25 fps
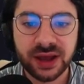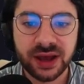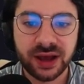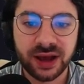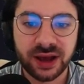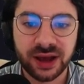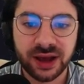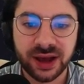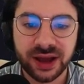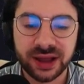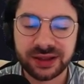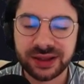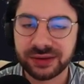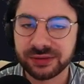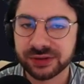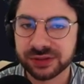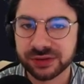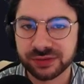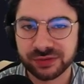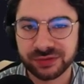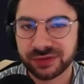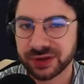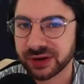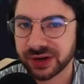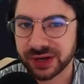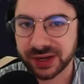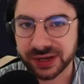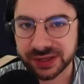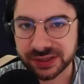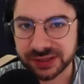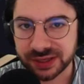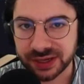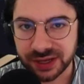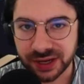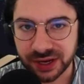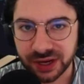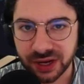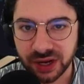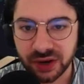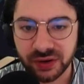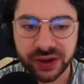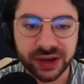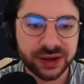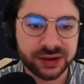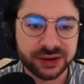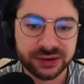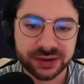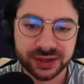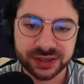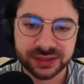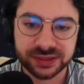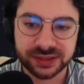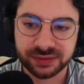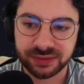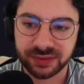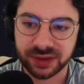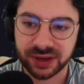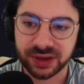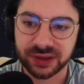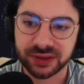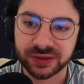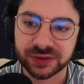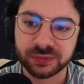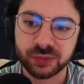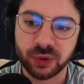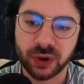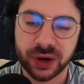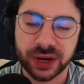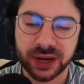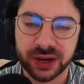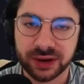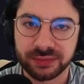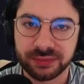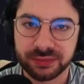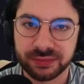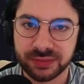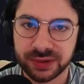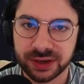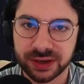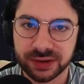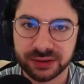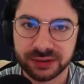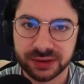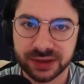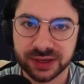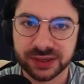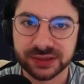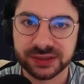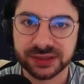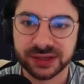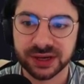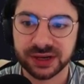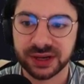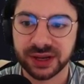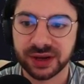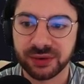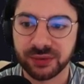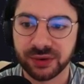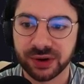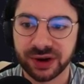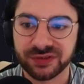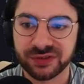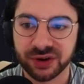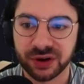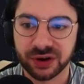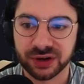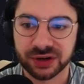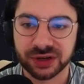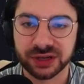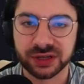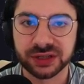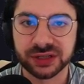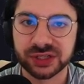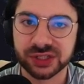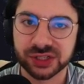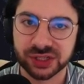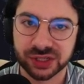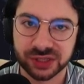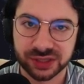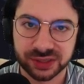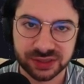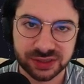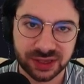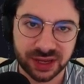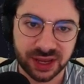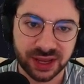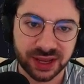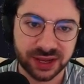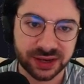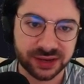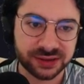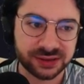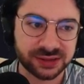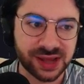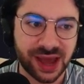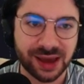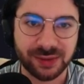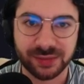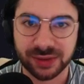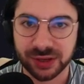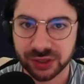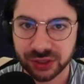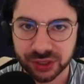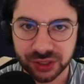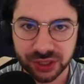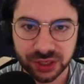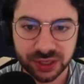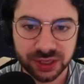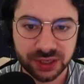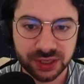Uh, and that was very easy to get going. It's something at this point in, in Insignia where I've got collisions and damage